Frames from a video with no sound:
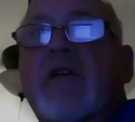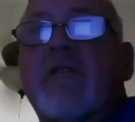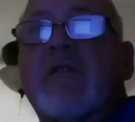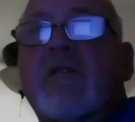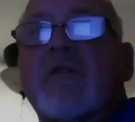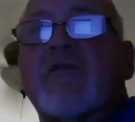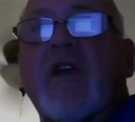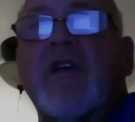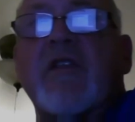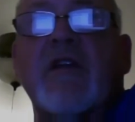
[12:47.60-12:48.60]
Nick,
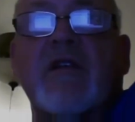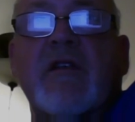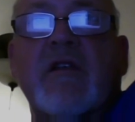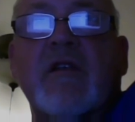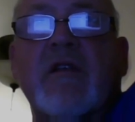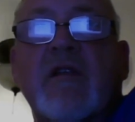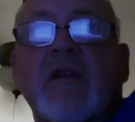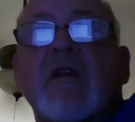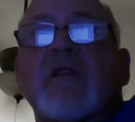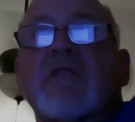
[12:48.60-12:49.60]
you second Second.
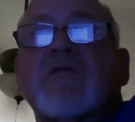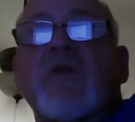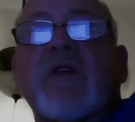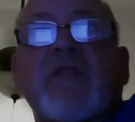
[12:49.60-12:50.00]
Second.